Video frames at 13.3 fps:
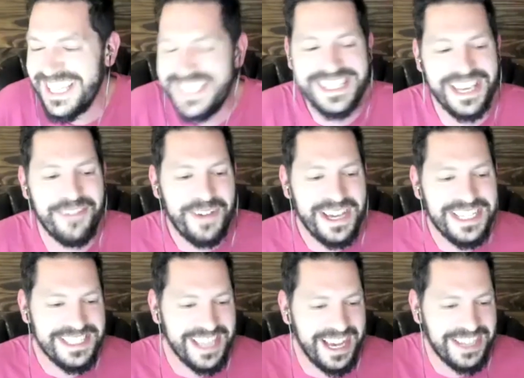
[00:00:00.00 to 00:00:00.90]
see if I,
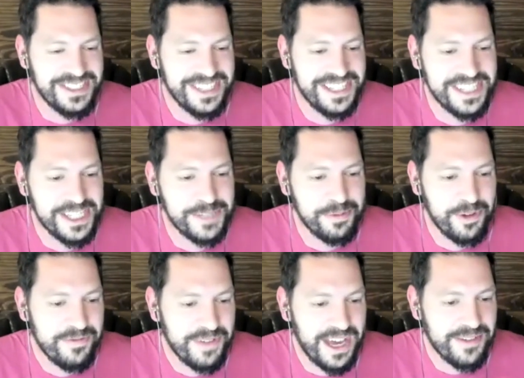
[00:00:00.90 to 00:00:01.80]
I say six
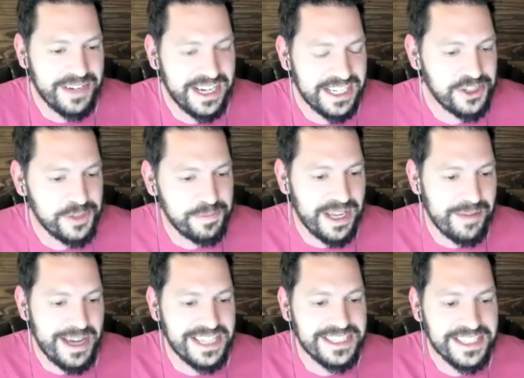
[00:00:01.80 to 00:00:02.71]
point five and I could just be on
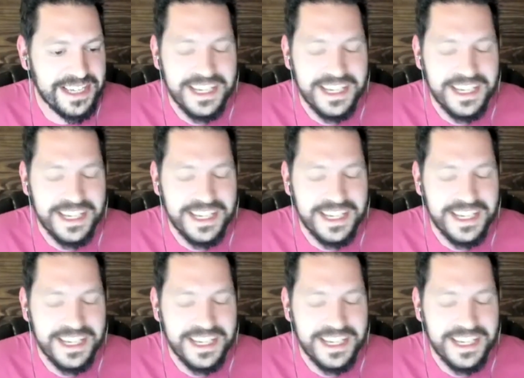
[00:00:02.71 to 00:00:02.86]
my side.